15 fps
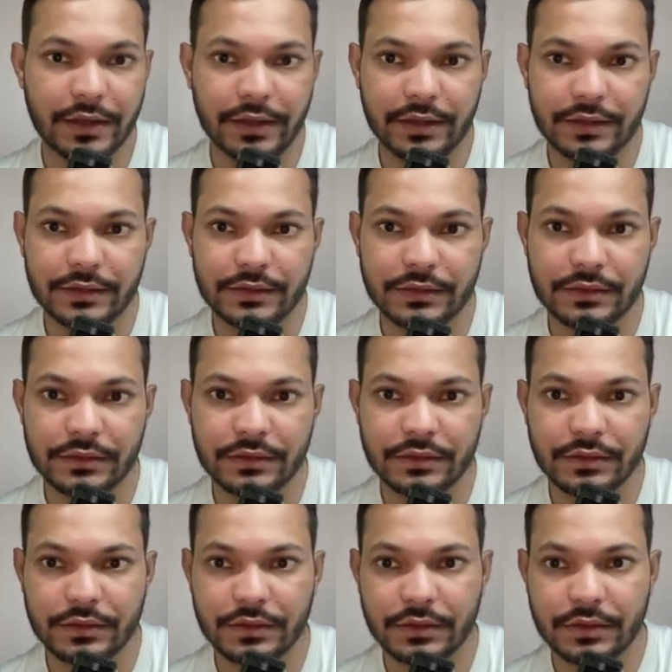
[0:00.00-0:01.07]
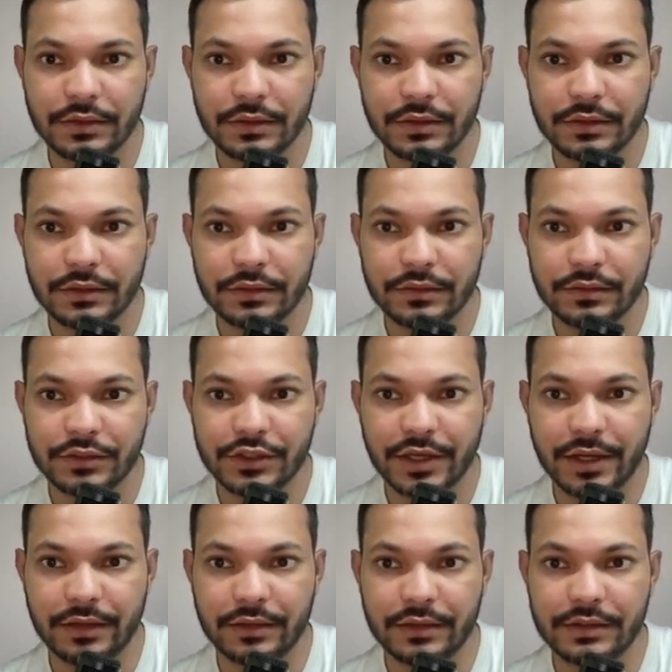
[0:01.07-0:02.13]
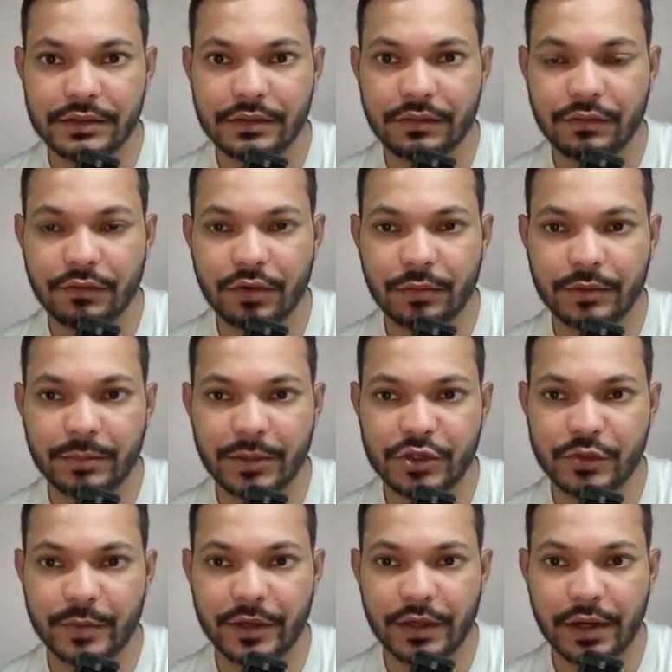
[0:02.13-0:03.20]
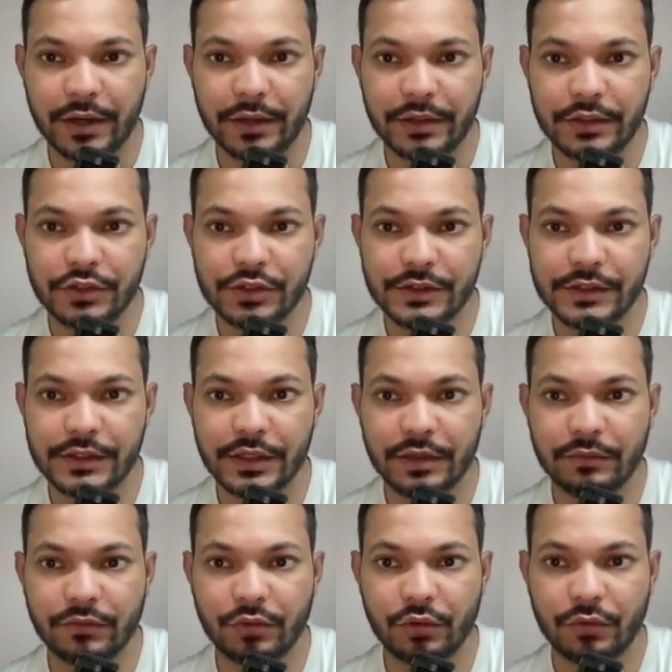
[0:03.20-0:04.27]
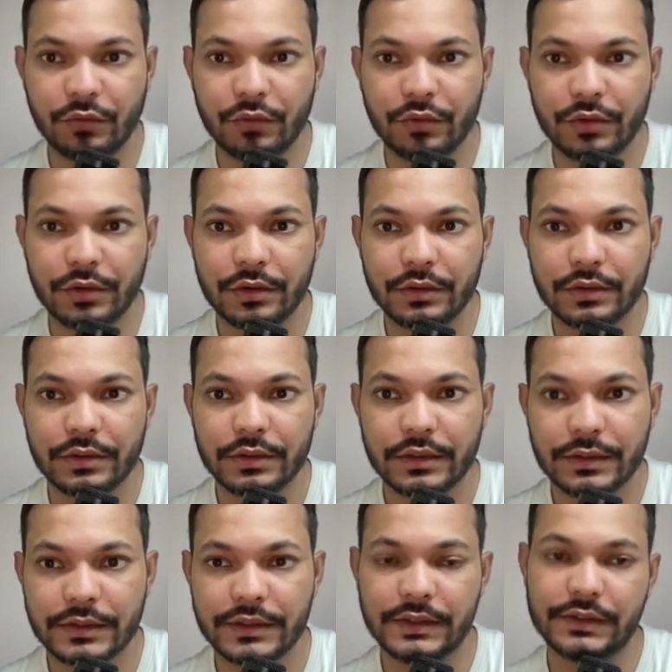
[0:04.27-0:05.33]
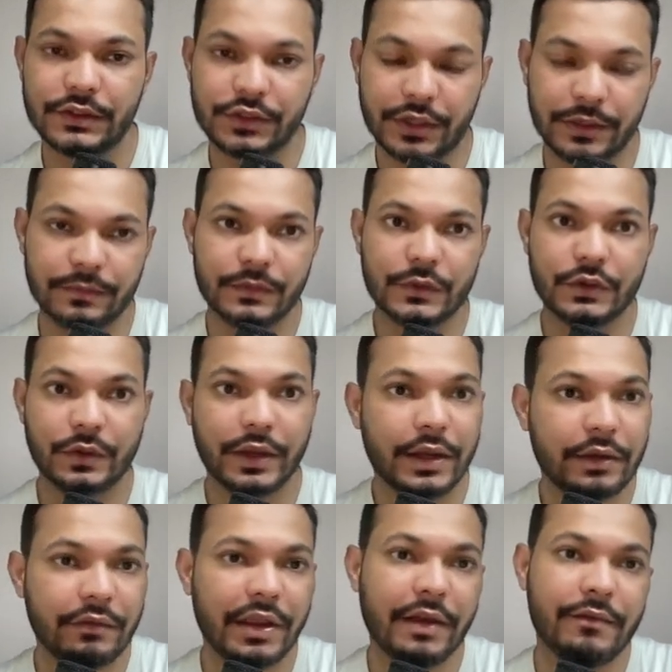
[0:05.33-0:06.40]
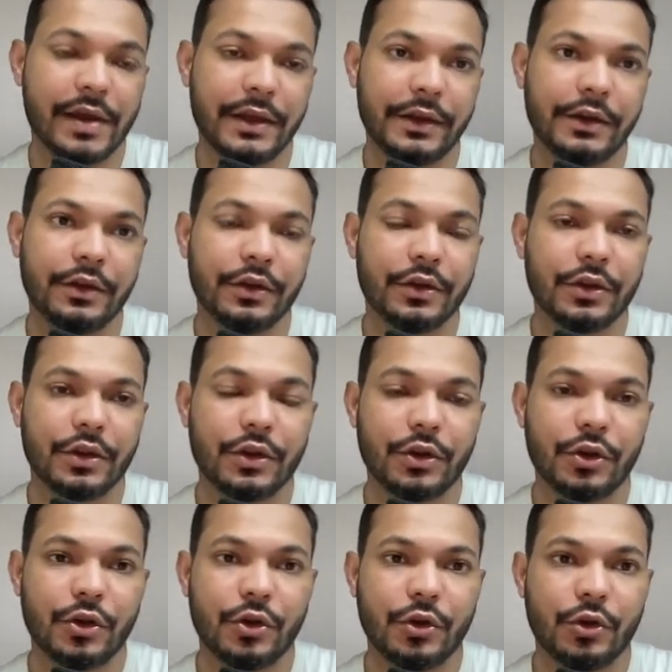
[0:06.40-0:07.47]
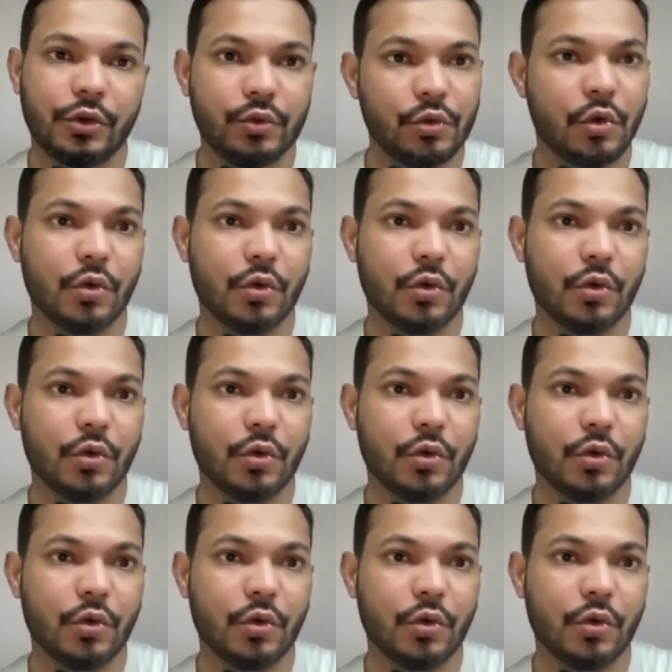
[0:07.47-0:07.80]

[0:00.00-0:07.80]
I can check this from the measurement ID, GCM446J. So here we have added two